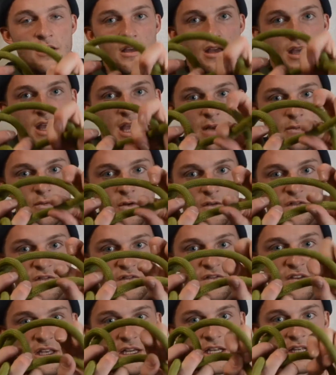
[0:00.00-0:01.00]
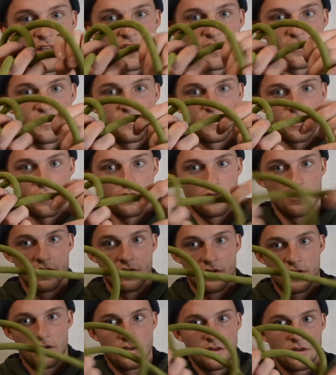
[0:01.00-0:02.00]
and we'll feed it through
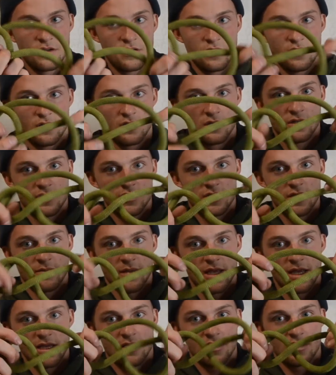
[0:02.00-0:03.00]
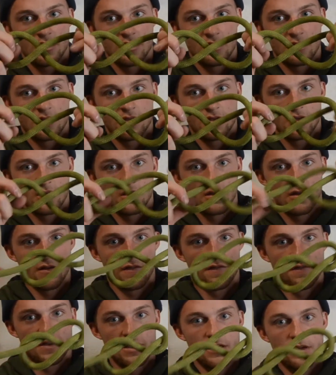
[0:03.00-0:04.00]
to make a
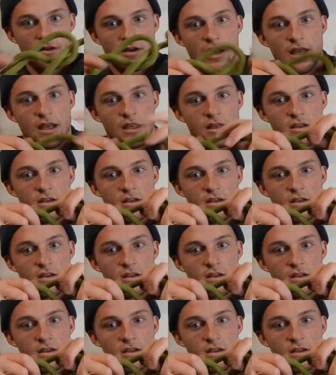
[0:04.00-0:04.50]
figure 8.